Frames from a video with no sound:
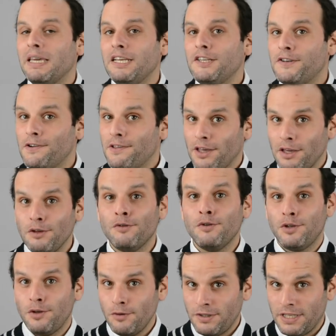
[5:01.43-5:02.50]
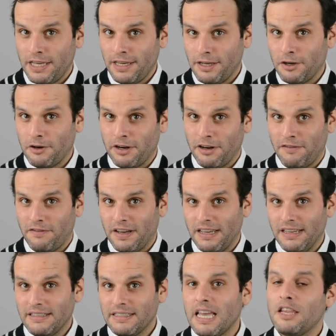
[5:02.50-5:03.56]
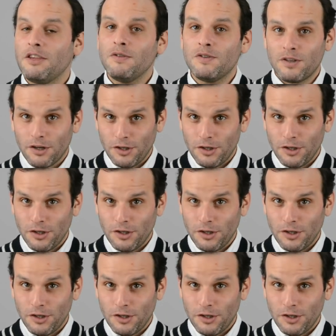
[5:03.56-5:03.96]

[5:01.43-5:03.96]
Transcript: but make sure that you do take our advice and you